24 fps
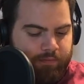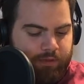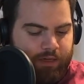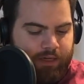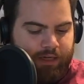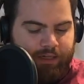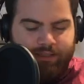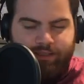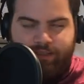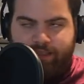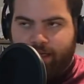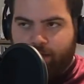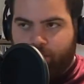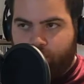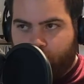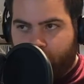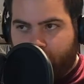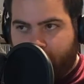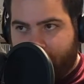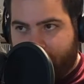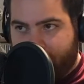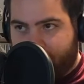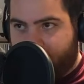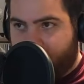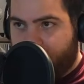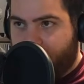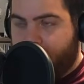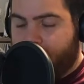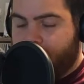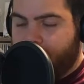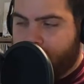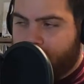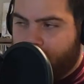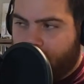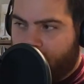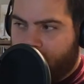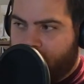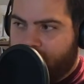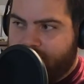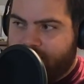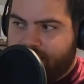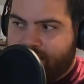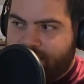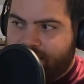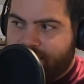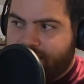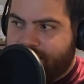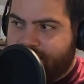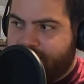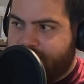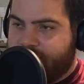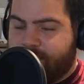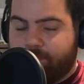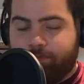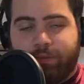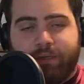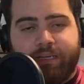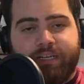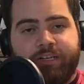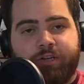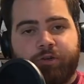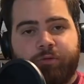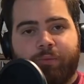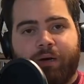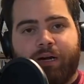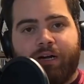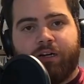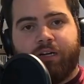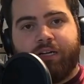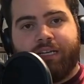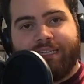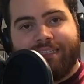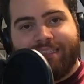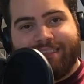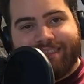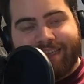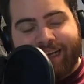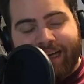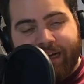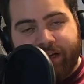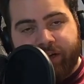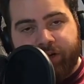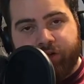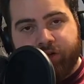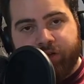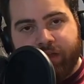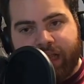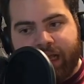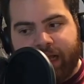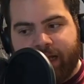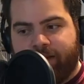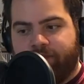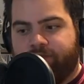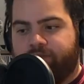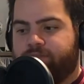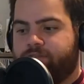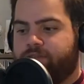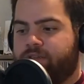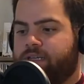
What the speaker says: I said where I'm from, Garland, Texas. Been here my entire life.